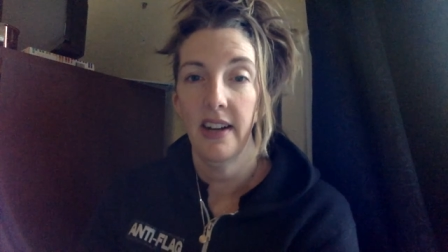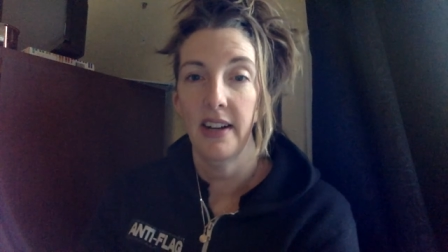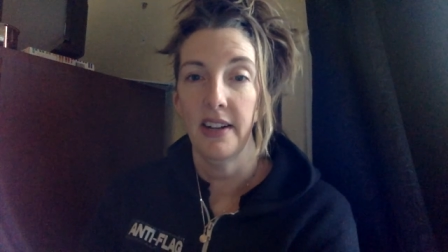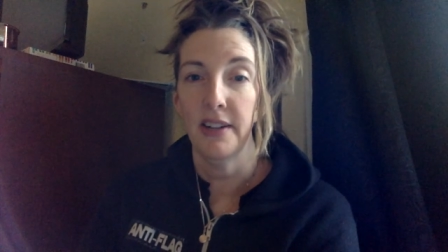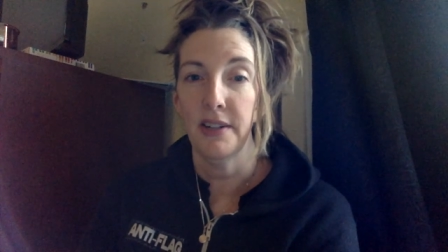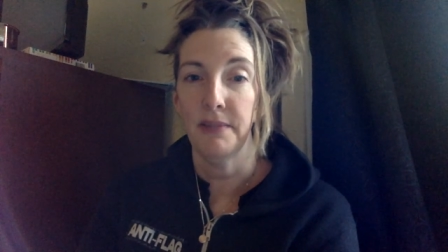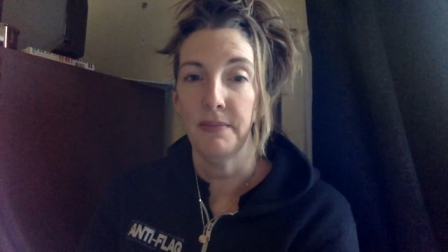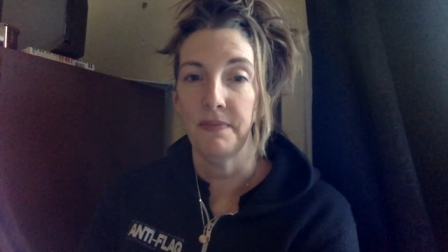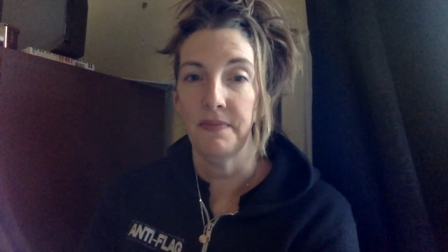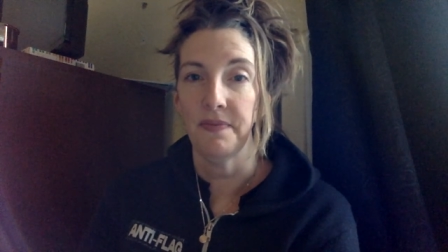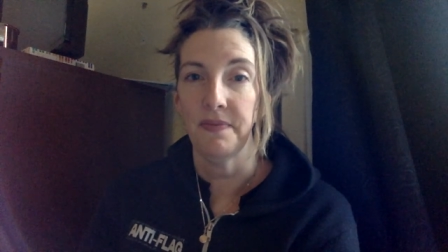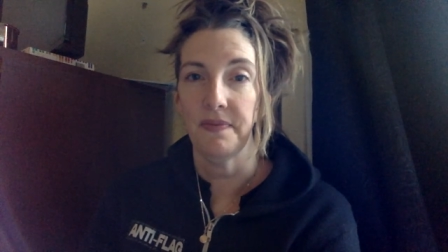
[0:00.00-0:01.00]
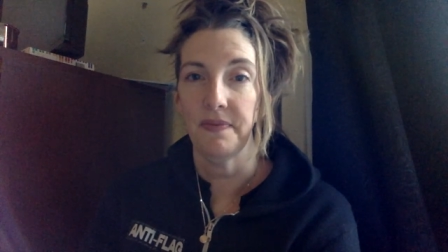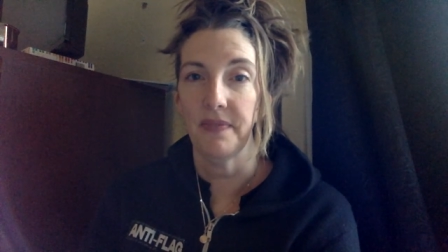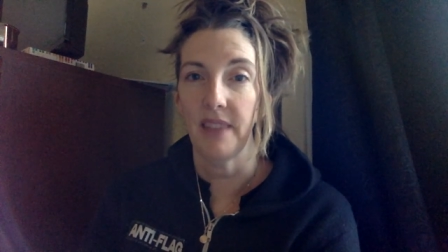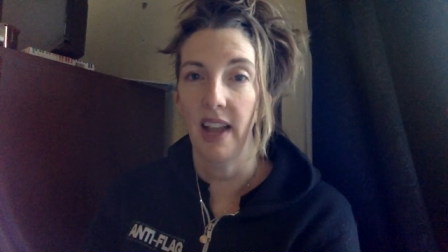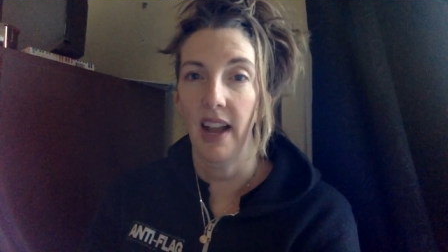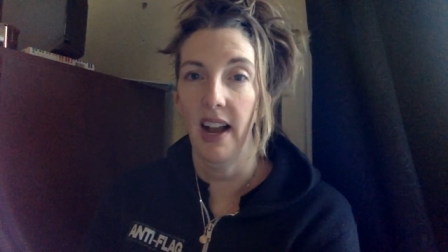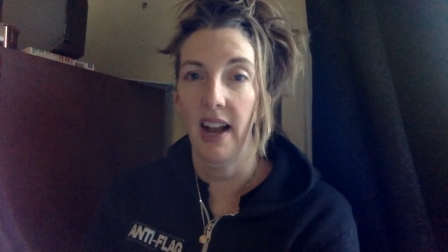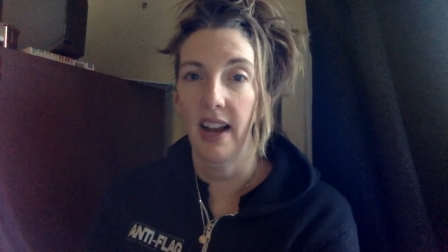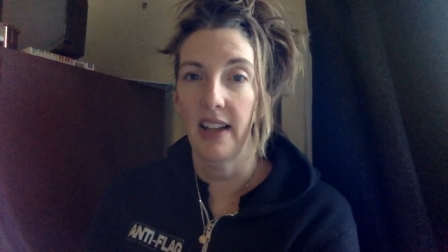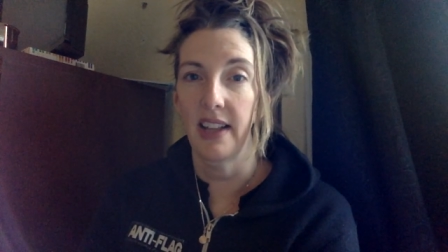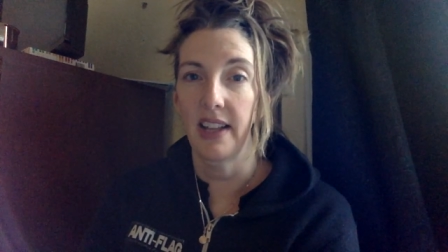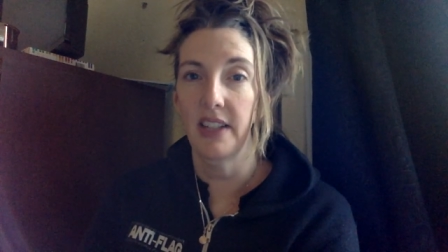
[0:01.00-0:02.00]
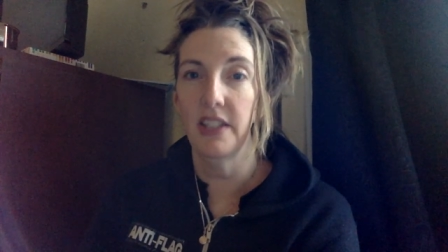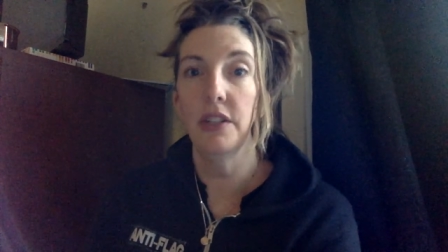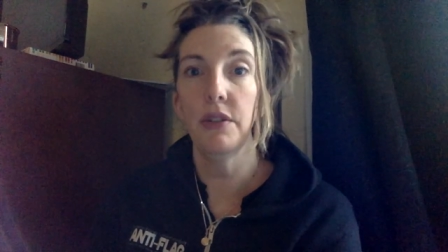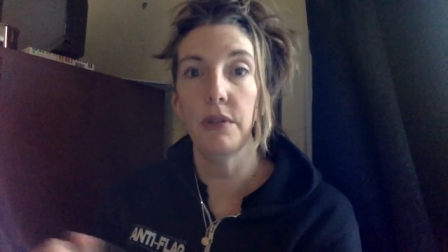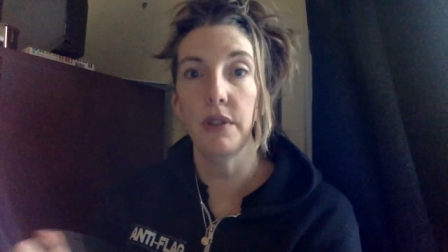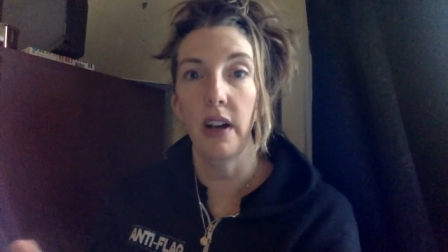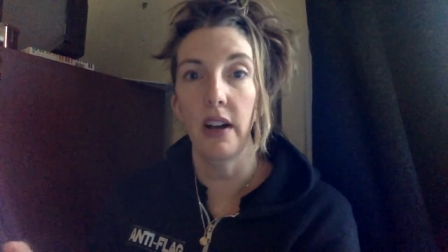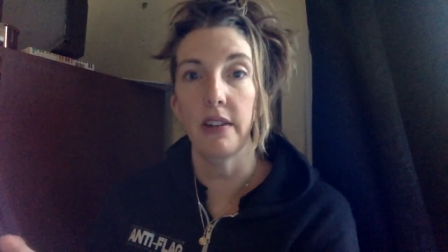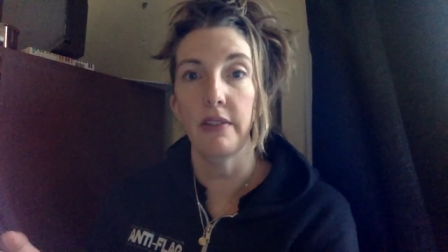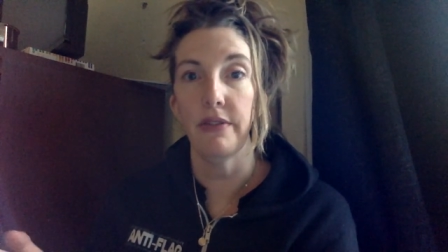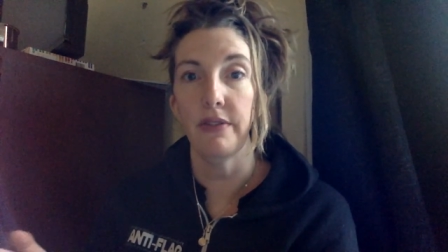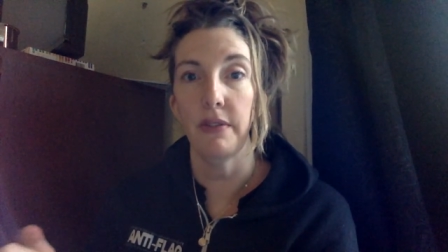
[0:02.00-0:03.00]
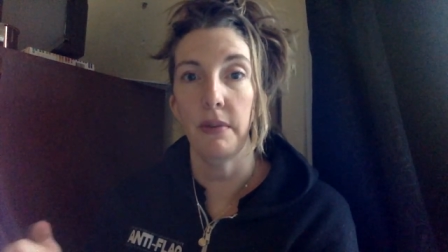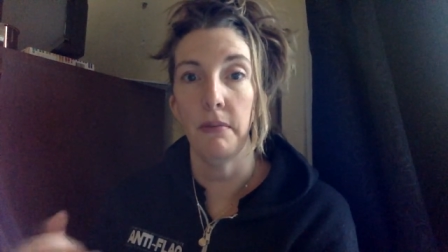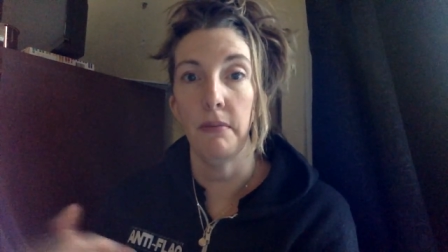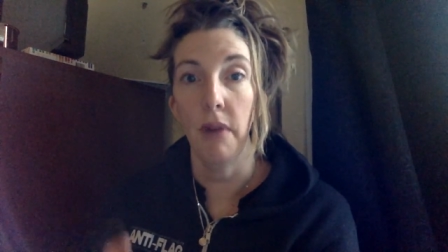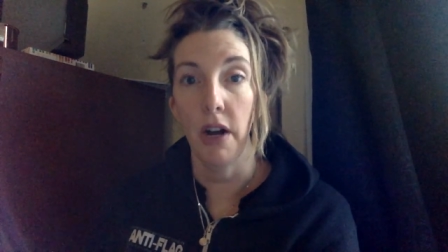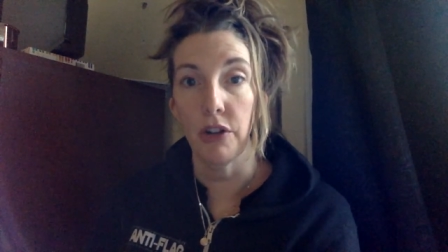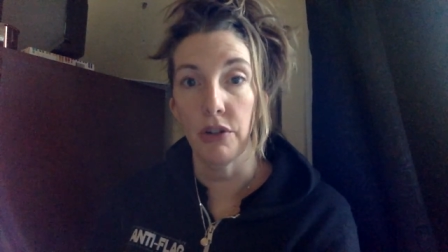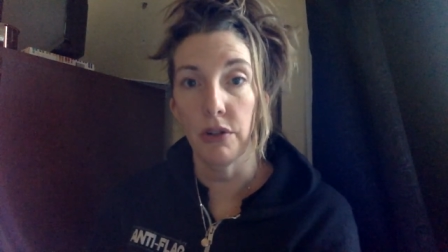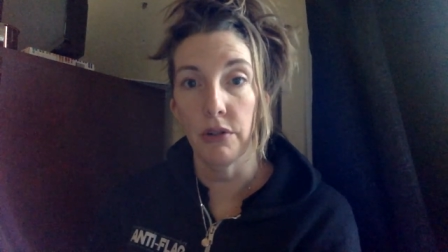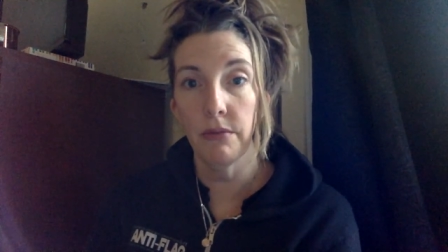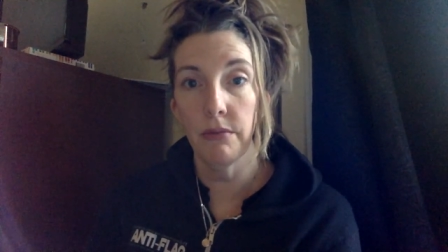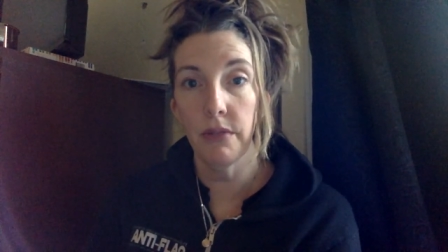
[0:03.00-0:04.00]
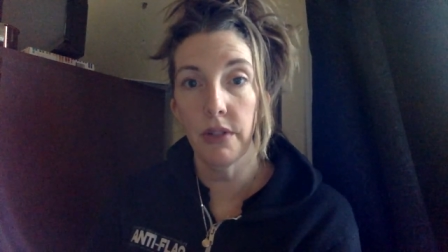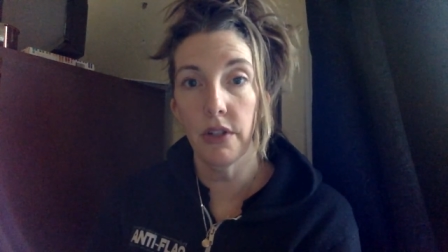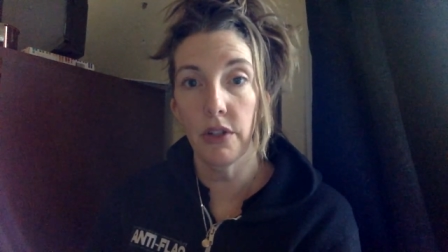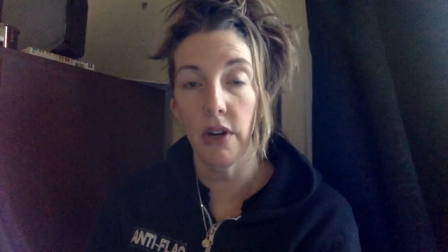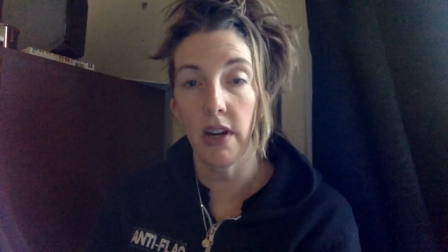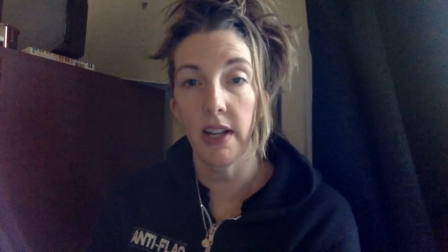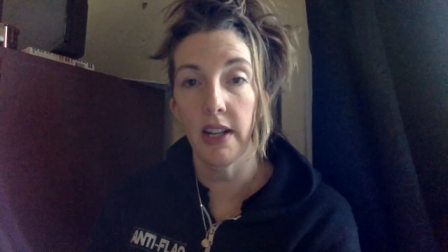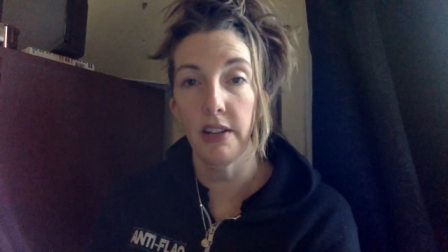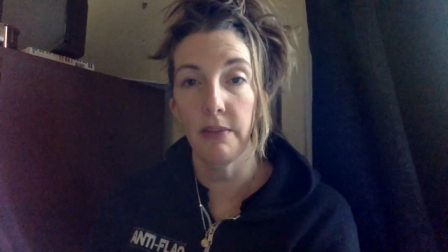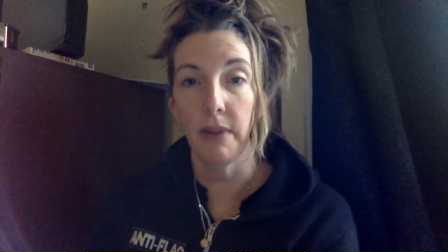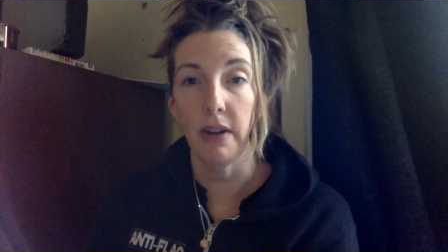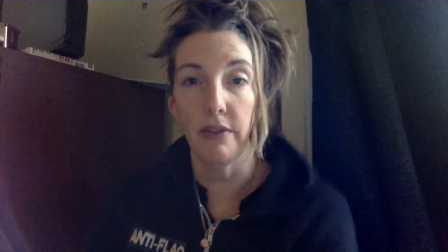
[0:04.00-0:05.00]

I like to do a lot of mushrooms to try. You might